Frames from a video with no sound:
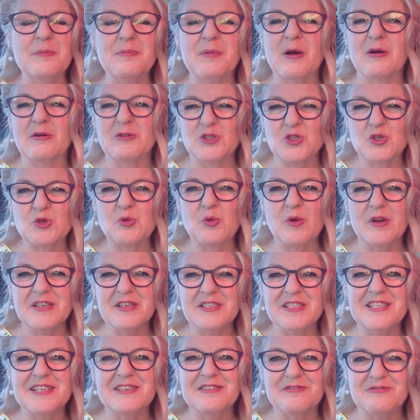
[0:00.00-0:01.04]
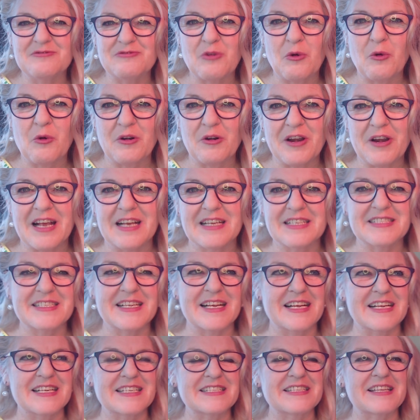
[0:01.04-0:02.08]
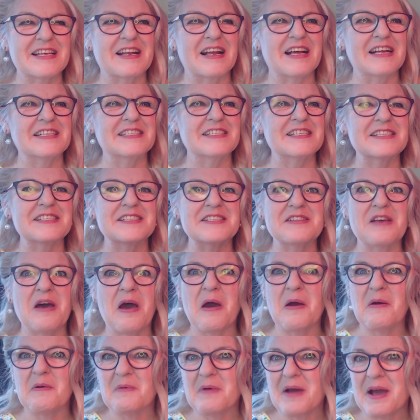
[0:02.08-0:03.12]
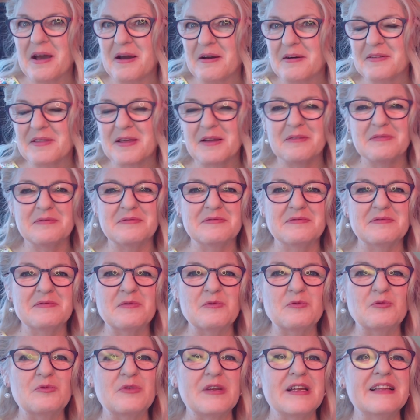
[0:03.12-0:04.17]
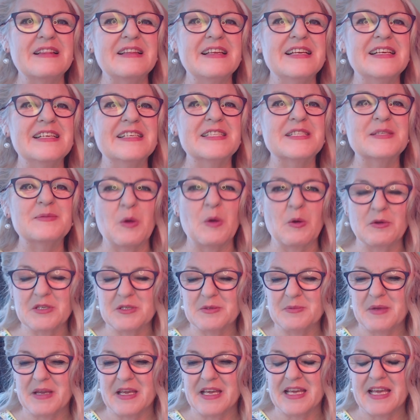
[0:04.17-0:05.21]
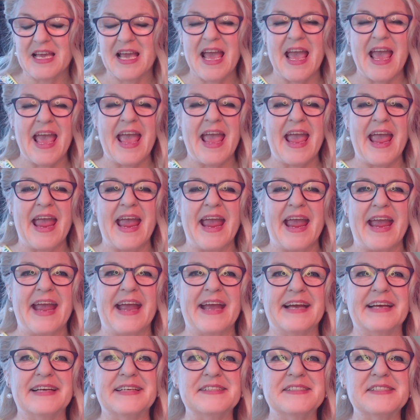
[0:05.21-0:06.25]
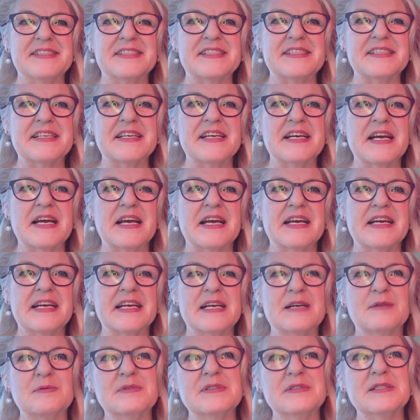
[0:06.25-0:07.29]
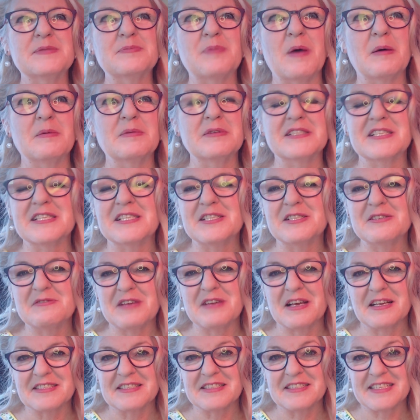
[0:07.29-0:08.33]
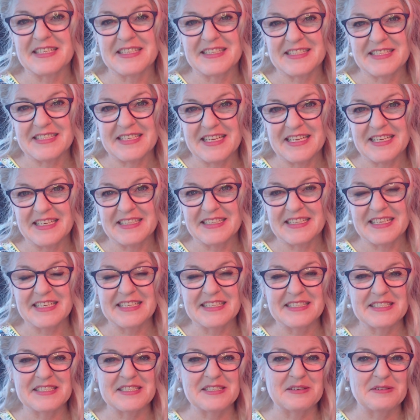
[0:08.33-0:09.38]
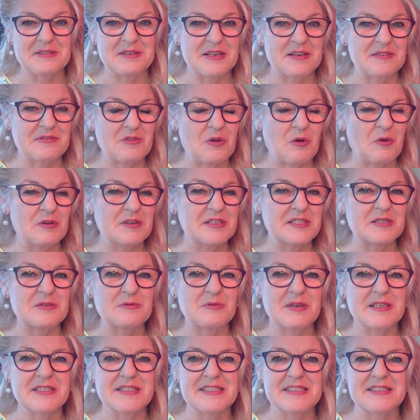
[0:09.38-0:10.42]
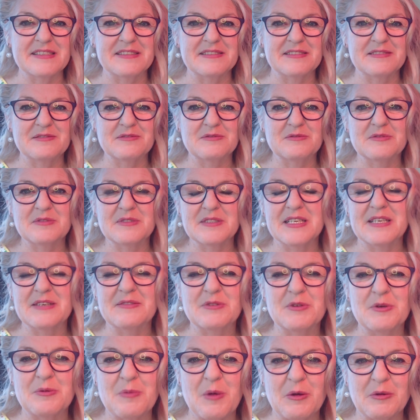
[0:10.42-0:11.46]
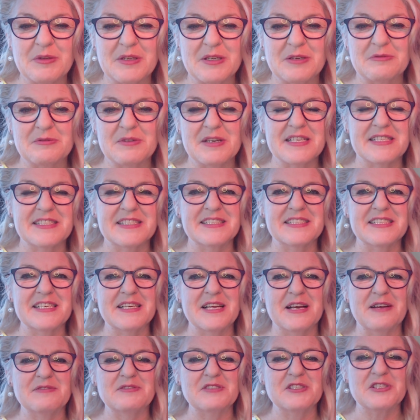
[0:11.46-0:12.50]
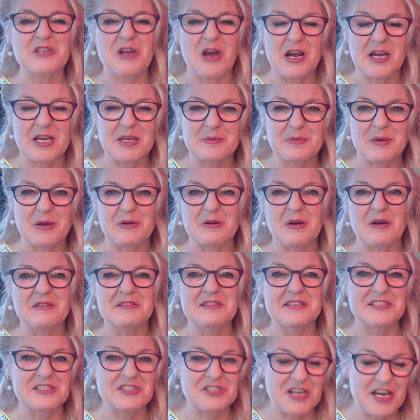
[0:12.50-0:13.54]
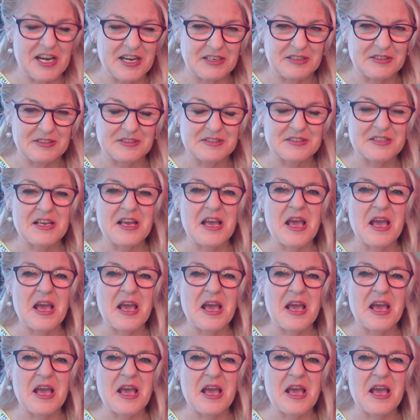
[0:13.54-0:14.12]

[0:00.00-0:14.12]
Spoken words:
about 24 essays that I just thought, wow, they really spoke to me. And it was published in 2016. And so, of course, it wasn't even remotely recent enough to talk about on this channel.